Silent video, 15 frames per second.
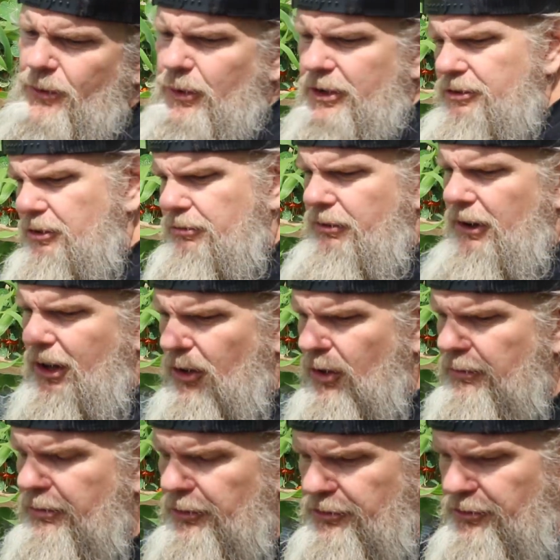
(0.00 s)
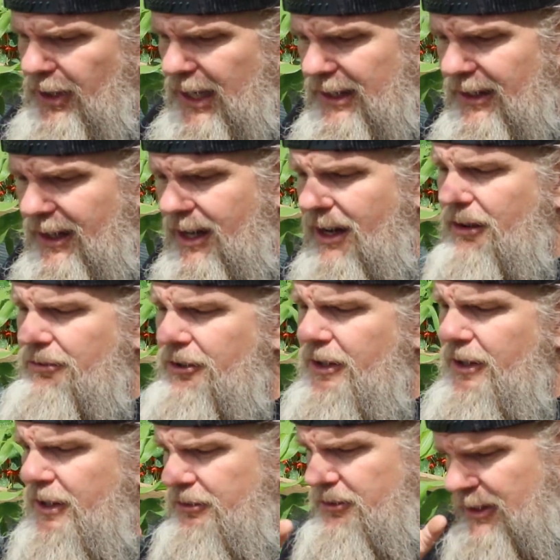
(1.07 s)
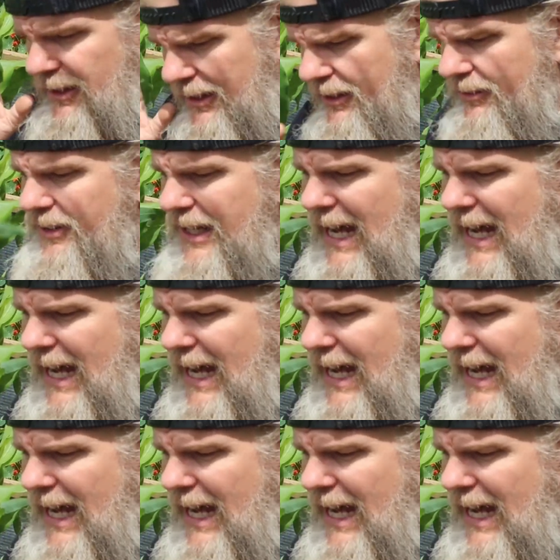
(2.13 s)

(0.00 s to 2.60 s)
and wants to fall over. So I love to at least